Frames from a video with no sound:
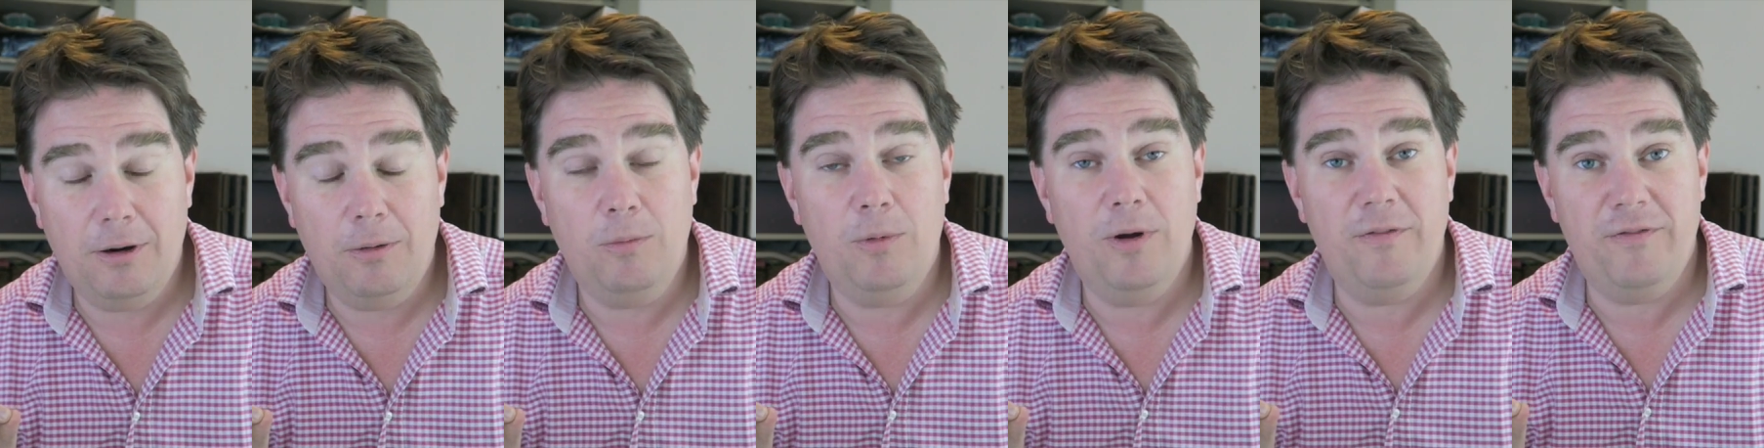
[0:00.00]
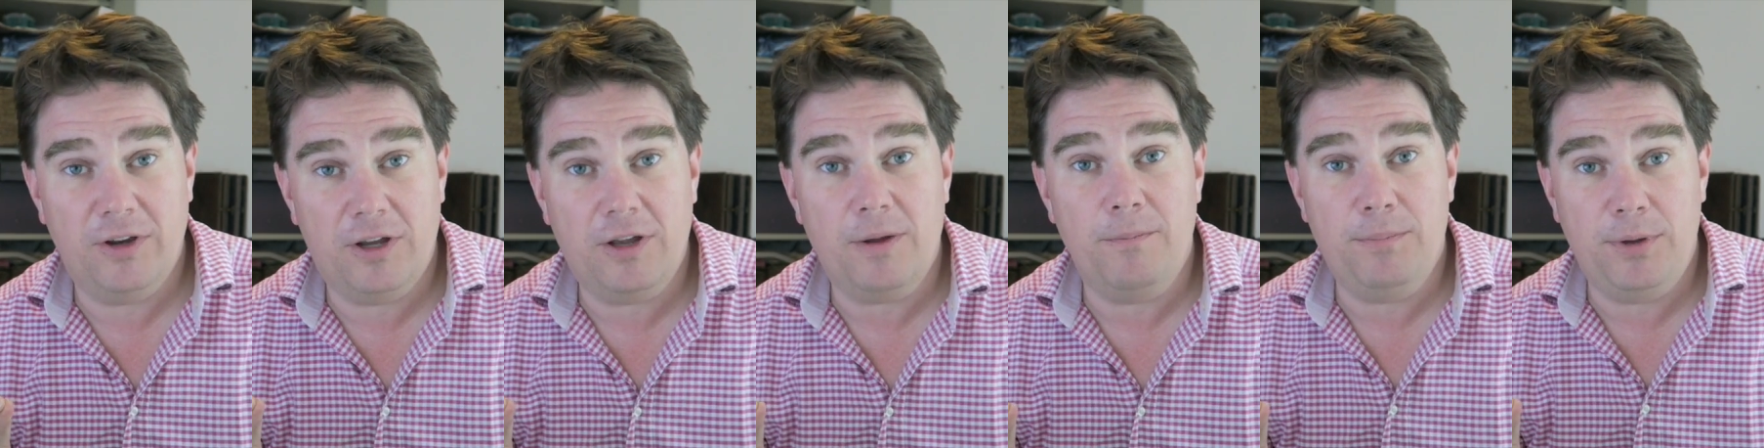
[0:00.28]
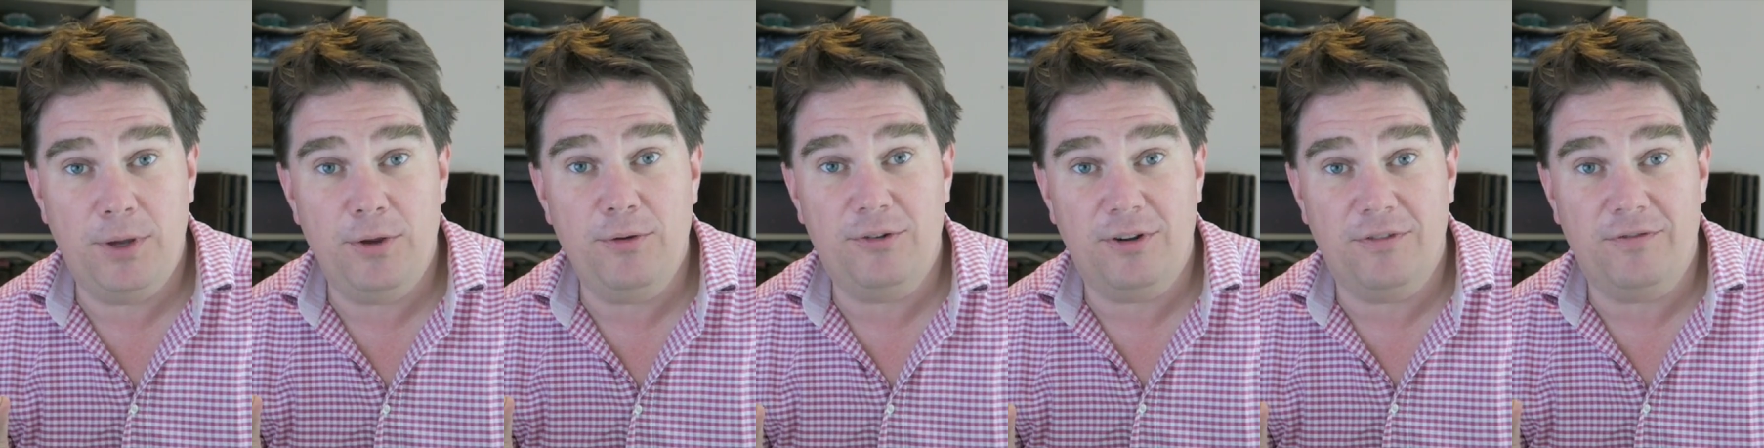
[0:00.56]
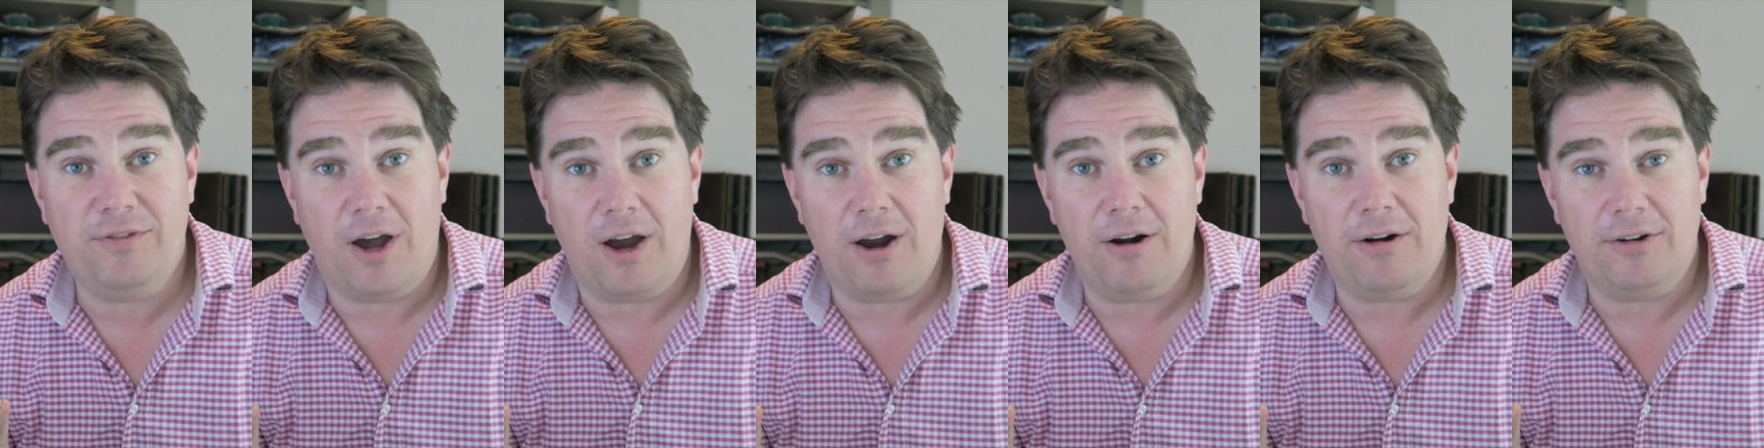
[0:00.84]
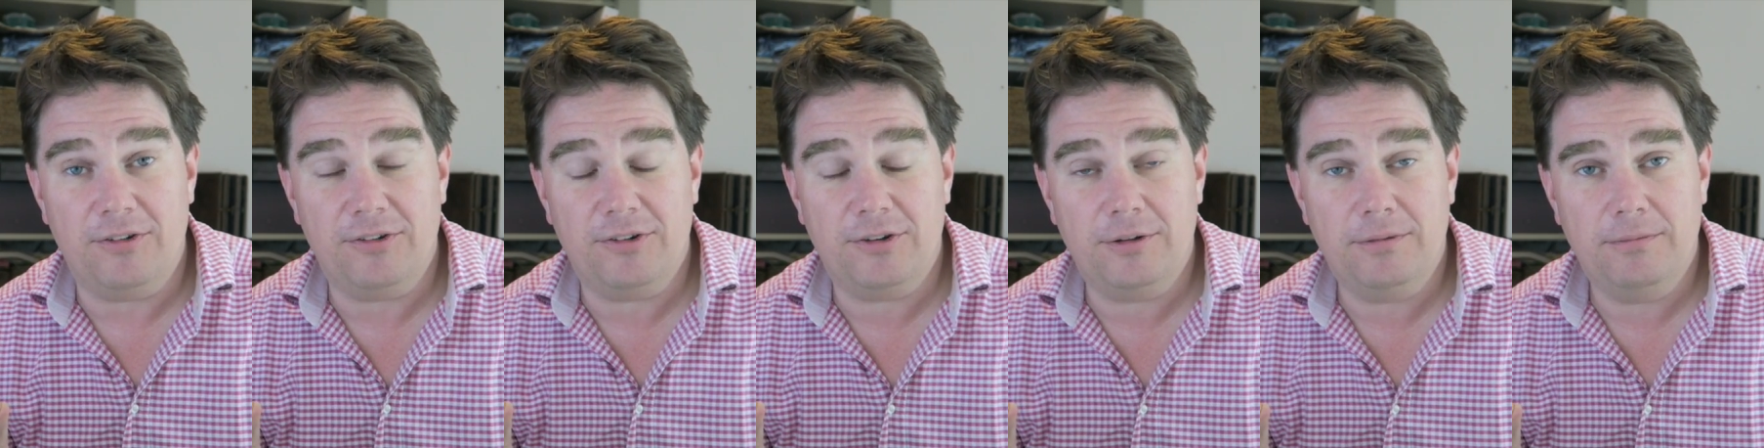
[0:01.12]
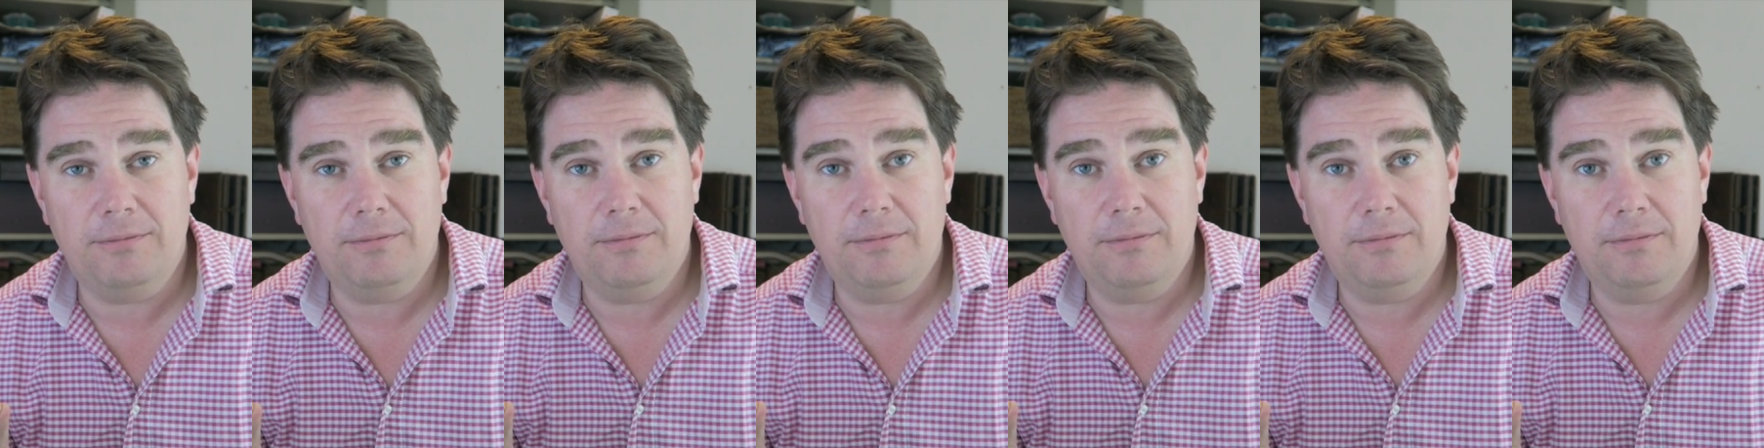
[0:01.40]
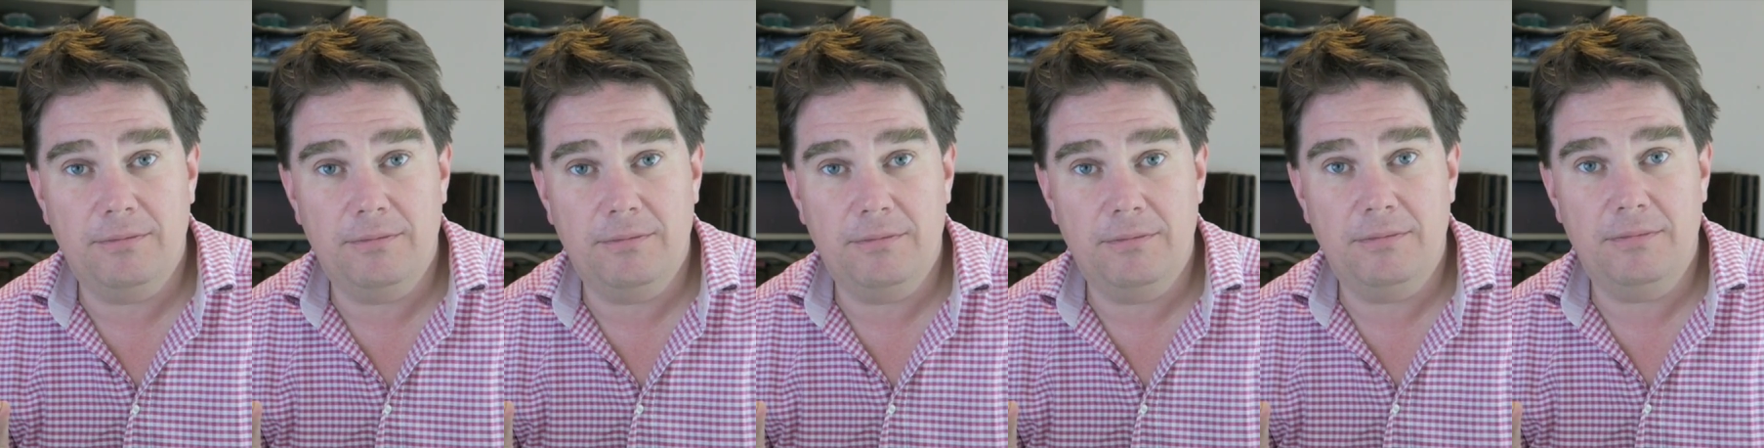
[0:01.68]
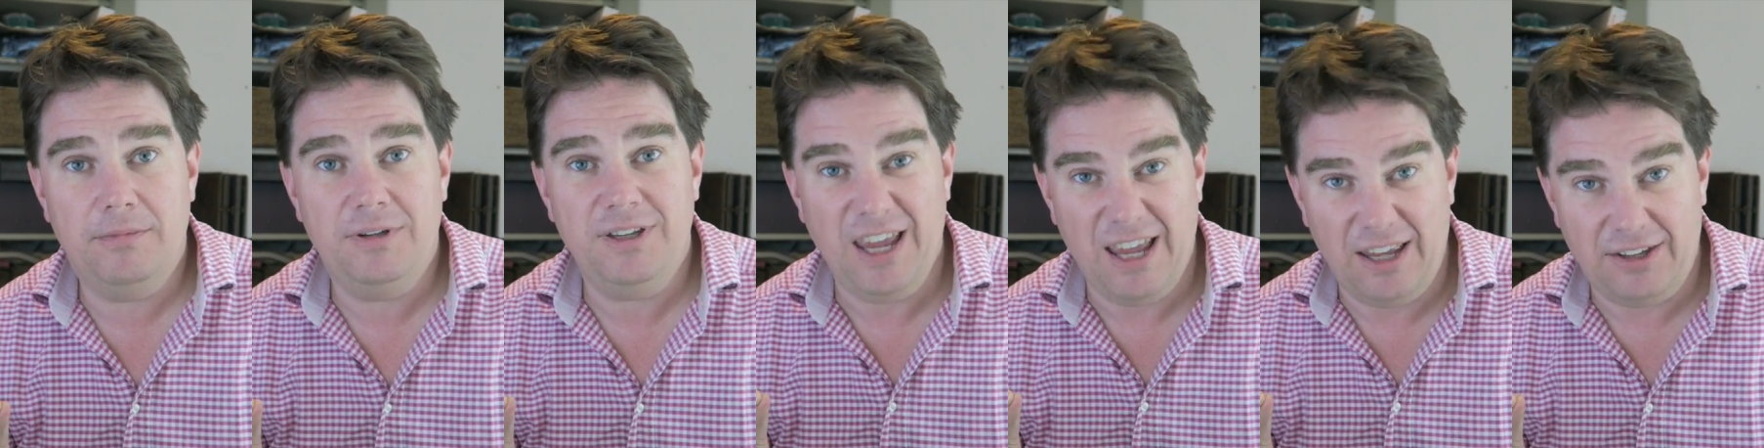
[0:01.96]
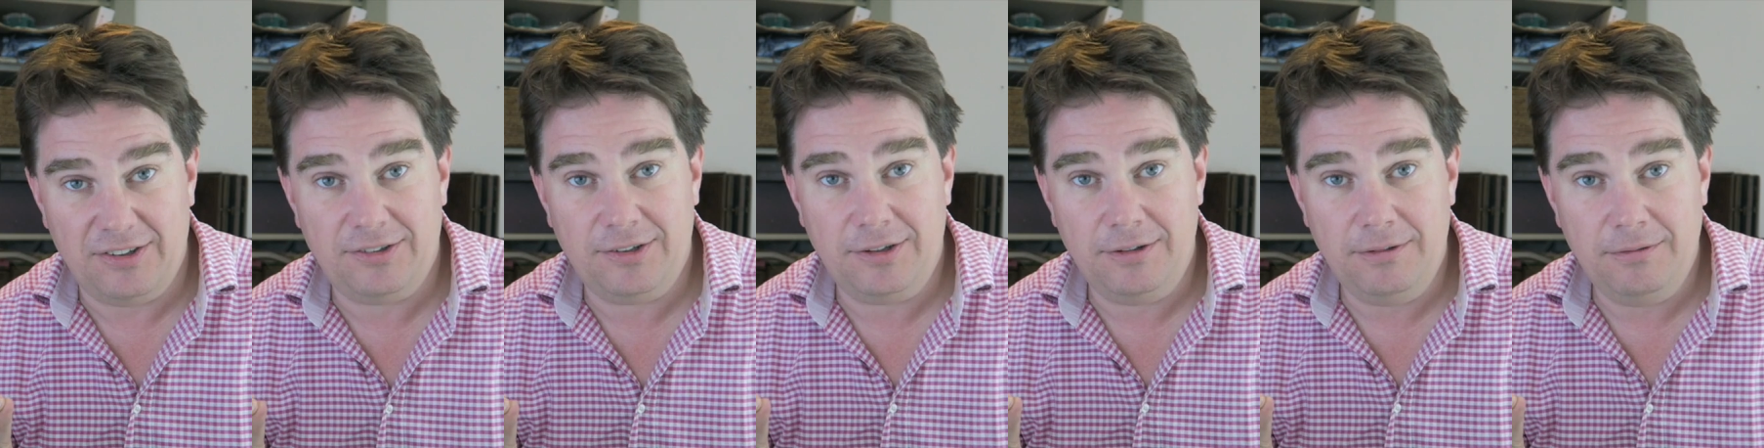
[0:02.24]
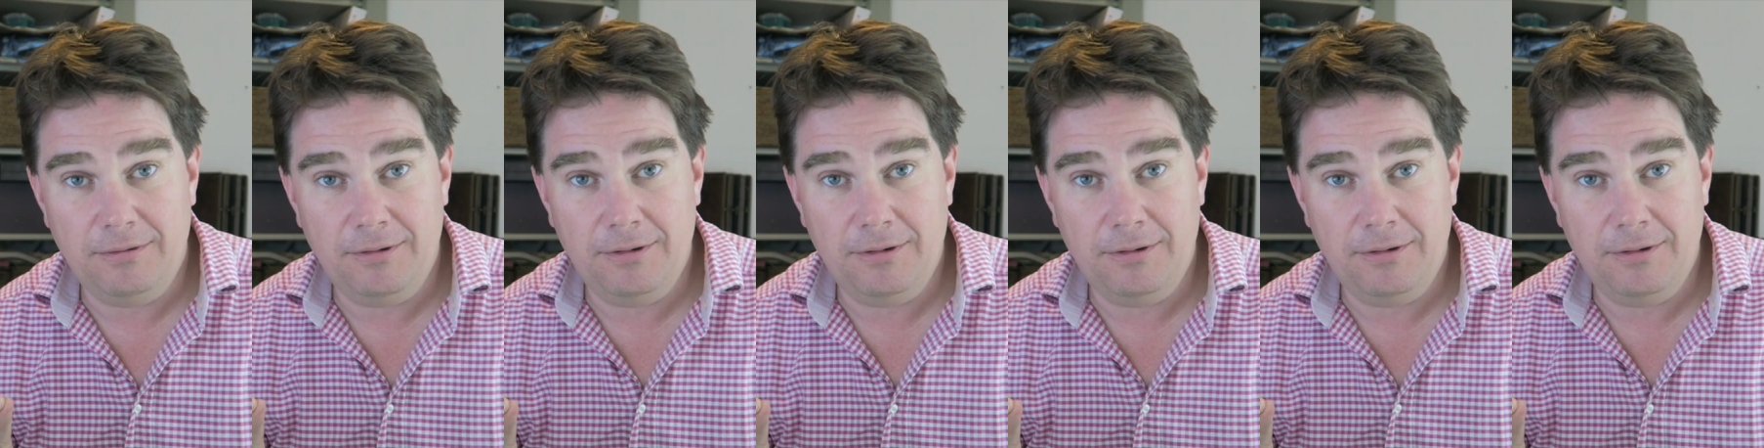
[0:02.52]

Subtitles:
with a computer virus. Yes,